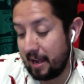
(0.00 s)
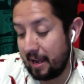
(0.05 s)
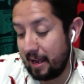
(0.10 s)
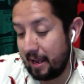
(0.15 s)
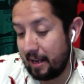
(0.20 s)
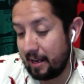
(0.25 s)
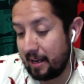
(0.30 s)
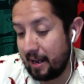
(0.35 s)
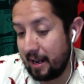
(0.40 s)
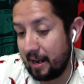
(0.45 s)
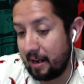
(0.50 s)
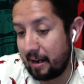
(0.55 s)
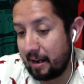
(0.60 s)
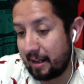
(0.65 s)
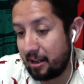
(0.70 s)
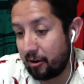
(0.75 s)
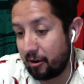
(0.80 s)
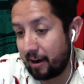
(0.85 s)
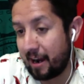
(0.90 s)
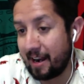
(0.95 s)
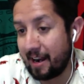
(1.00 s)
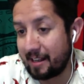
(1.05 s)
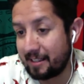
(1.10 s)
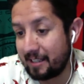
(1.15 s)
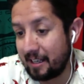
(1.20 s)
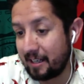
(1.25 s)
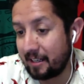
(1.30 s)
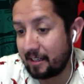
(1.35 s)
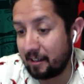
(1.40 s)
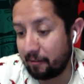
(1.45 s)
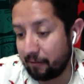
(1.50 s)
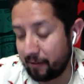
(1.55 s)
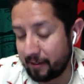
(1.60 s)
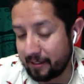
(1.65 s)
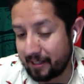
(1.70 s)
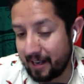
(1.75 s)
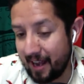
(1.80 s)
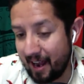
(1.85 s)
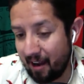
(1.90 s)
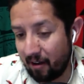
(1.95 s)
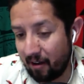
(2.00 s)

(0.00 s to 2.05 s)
And you're kind of seeing a difference now,